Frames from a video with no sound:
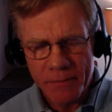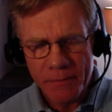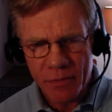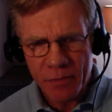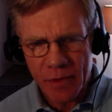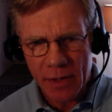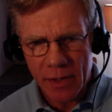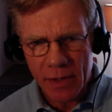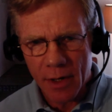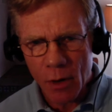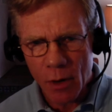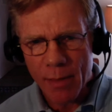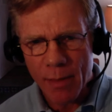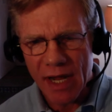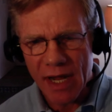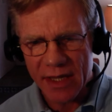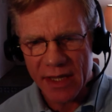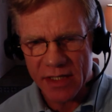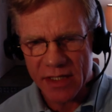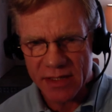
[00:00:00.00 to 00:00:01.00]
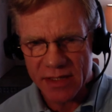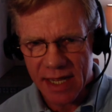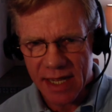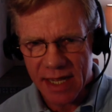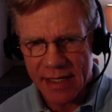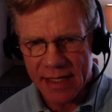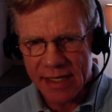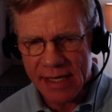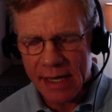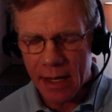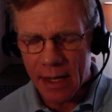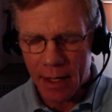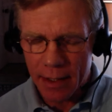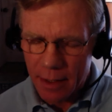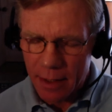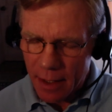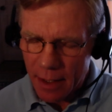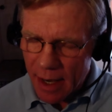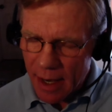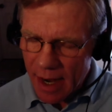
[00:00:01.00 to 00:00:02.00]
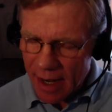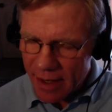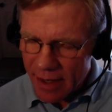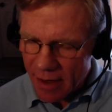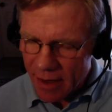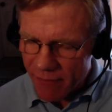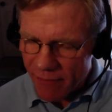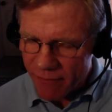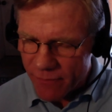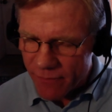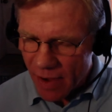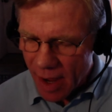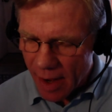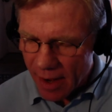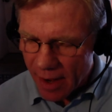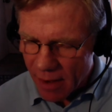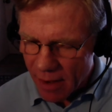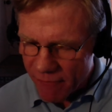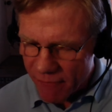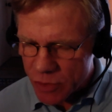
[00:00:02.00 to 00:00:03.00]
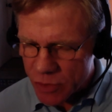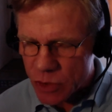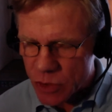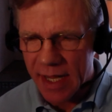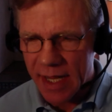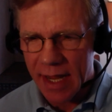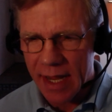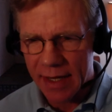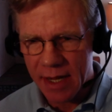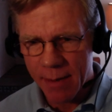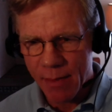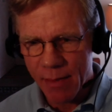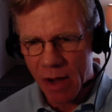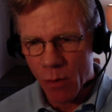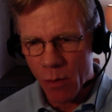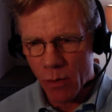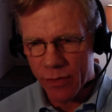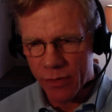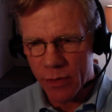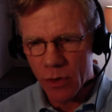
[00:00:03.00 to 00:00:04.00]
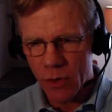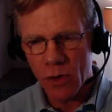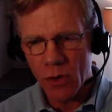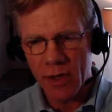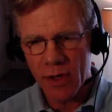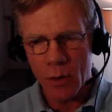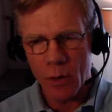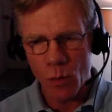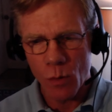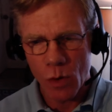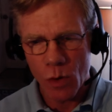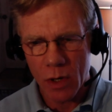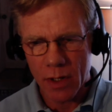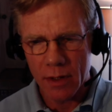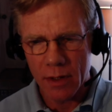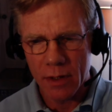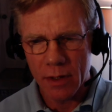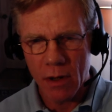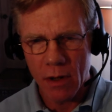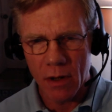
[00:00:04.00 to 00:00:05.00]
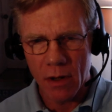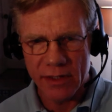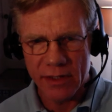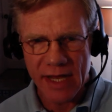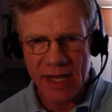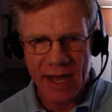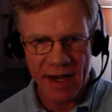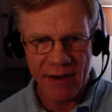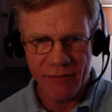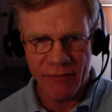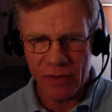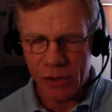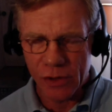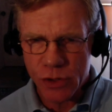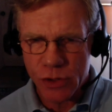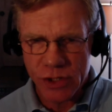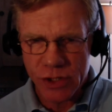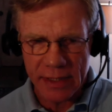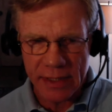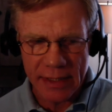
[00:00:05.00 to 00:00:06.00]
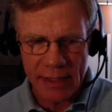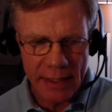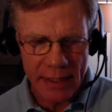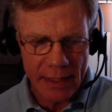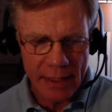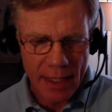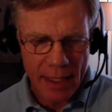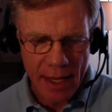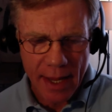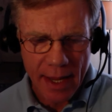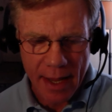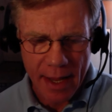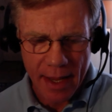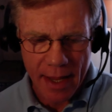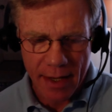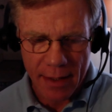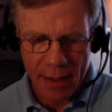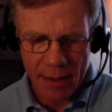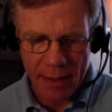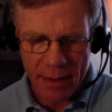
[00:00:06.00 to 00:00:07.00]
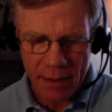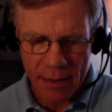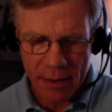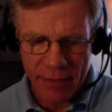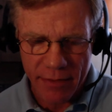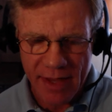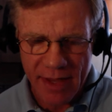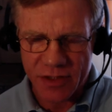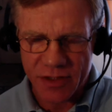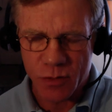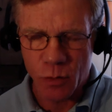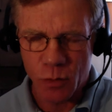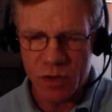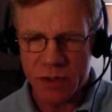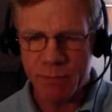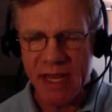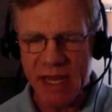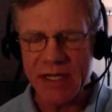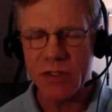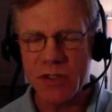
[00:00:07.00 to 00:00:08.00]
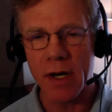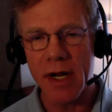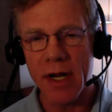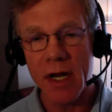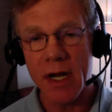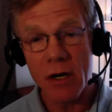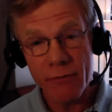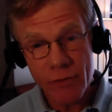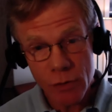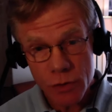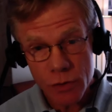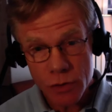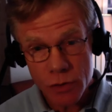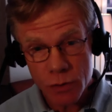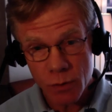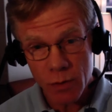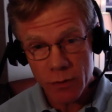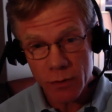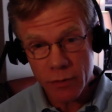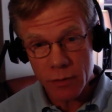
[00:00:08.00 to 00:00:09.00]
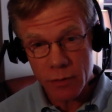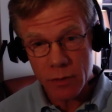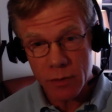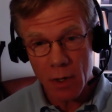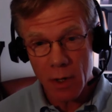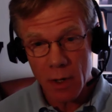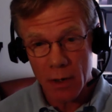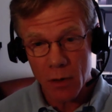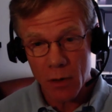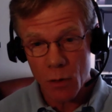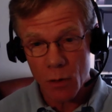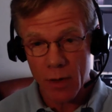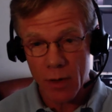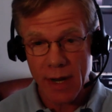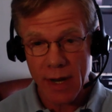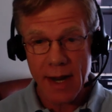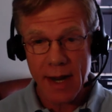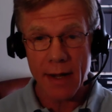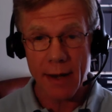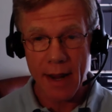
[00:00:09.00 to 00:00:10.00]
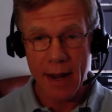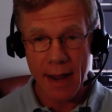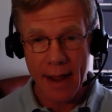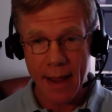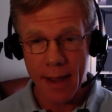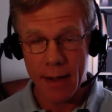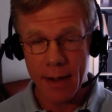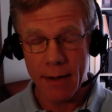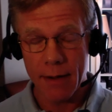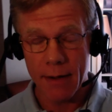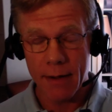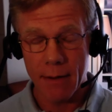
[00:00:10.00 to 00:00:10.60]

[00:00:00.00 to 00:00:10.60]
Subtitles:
you know, about this idea? And I eventually came out with an earlier work called Diet Evolution, and that was based on interviews with Cordain and